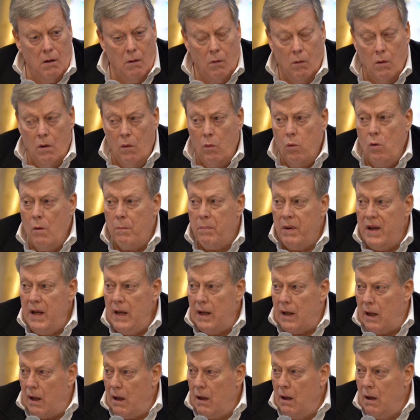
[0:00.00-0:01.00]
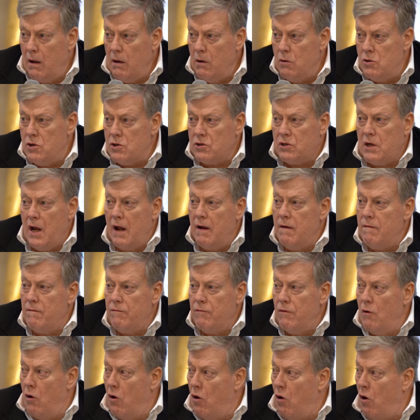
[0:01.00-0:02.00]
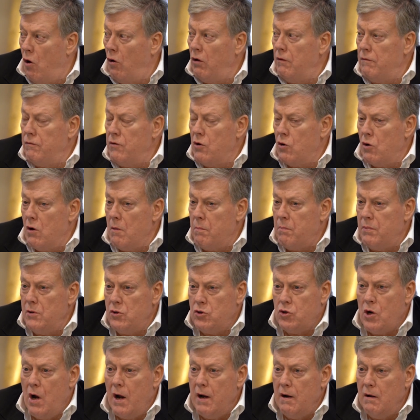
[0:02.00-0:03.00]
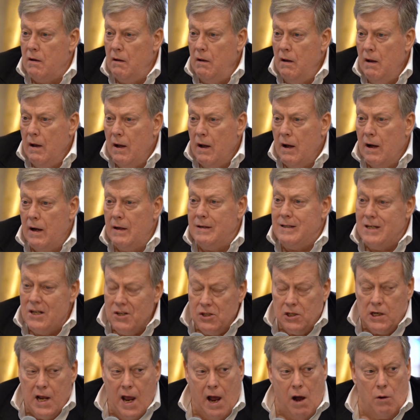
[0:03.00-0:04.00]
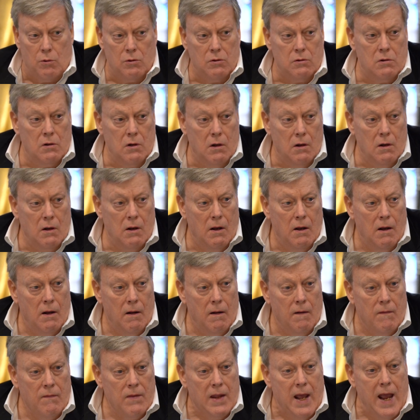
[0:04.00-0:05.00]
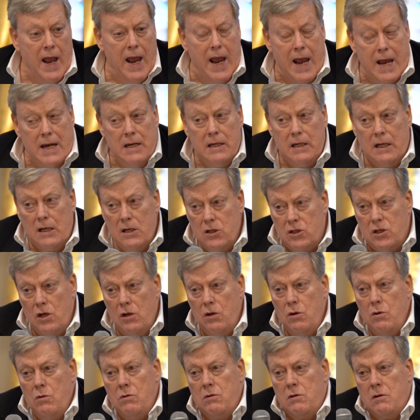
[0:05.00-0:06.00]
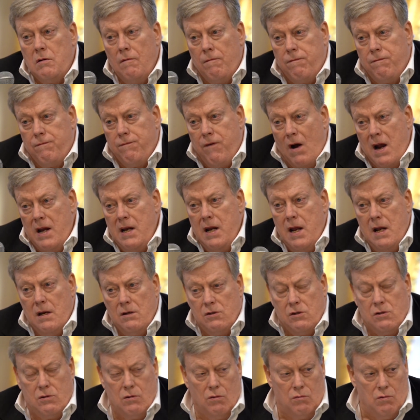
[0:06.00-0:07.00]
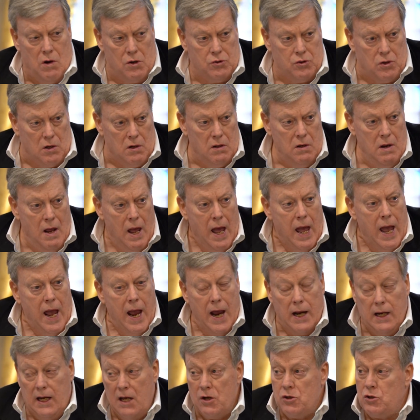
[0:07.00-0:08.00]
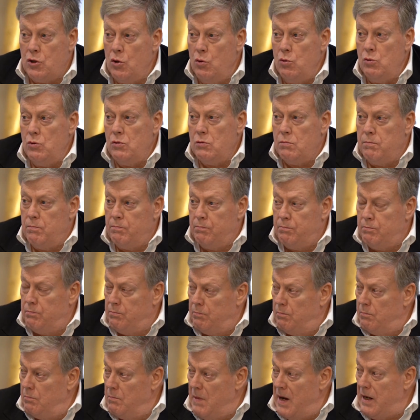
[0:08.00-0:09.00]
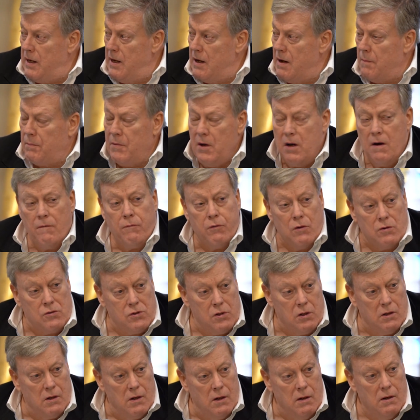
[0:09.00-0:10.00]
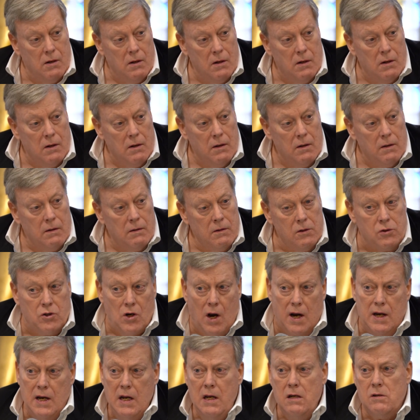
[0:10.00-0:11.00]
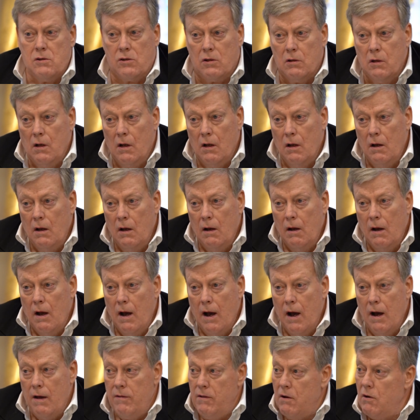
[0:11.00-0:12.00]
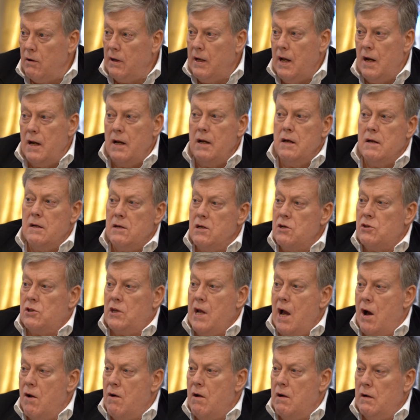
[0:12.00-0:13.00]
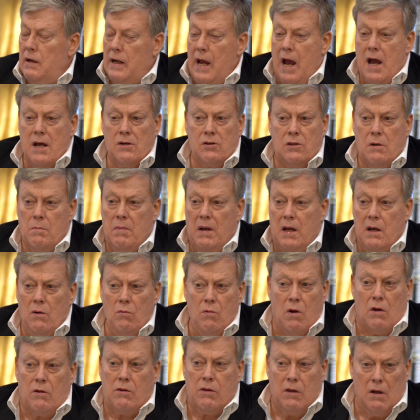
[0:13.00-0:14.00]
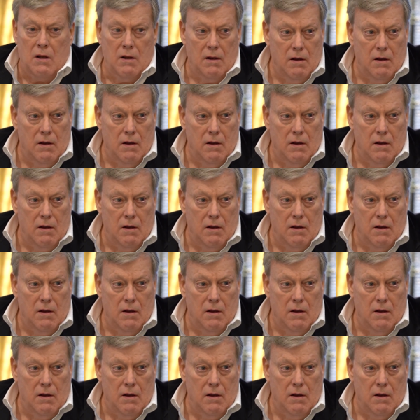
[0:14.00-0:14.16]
Well, whoopee. You just gave all of Europe and China a discount and continued to finance Russia. And guess who's making up the difference? The Chinese. And they're getting a discount on gas to begin with.